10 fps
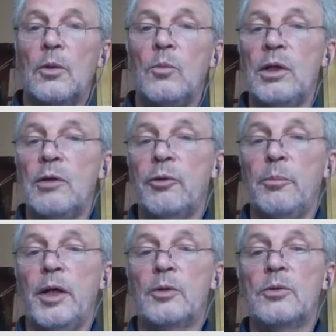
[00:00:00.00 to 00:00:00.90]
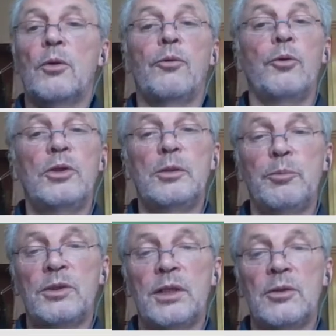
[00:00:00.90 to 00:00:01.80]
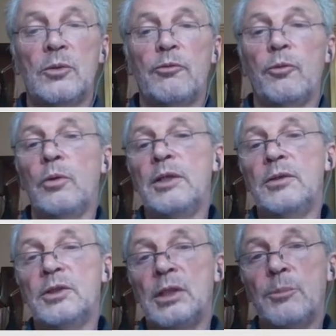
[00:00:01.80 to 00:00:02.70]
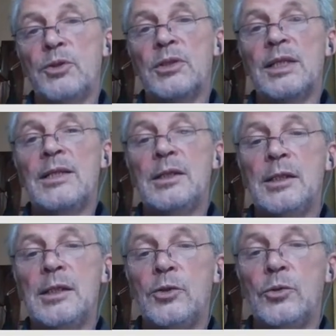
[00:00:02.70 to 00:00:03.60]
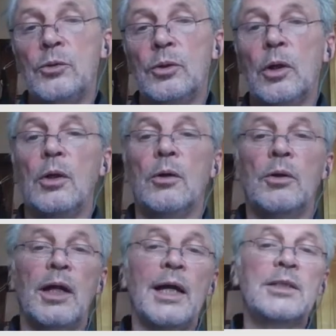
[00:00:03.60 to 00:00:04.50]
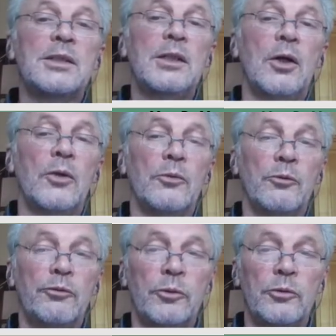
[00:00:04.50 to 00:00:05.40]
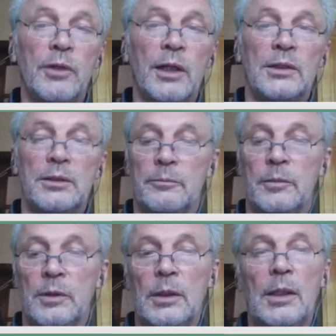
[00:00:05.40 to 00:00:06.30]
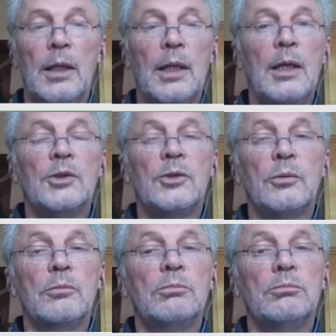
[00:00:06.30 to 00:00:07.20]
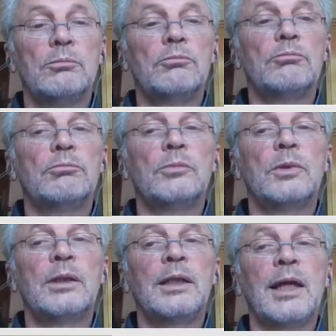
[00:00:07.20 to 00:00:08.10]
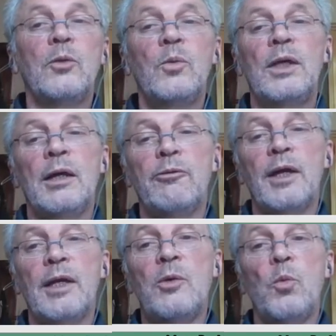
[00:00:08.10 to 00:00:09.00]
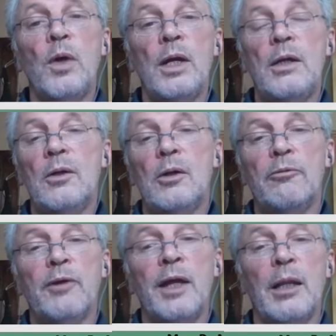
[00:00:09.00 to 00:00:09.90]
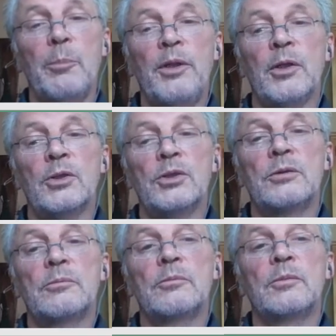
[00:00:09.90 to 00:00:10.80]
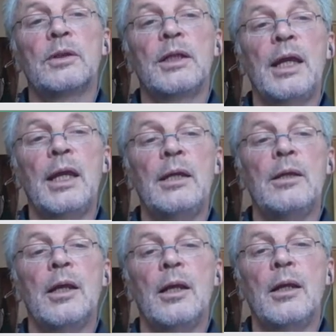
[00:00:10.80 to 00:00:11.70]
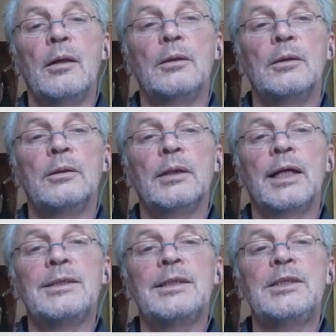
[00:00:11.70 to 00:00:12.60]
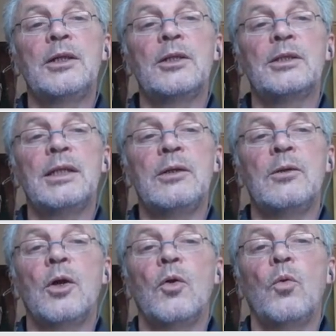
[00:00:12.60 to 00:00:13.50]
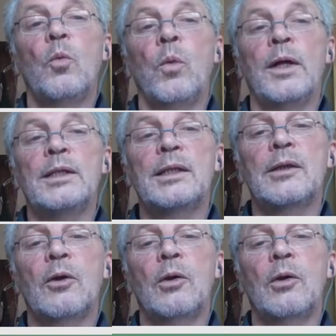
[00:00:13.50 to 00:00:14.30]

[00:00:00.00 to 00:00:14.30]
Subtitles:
We have about 30% of all interceptions in the EU are actually on fruit flies. So can we have any way of helping us in assisting us in what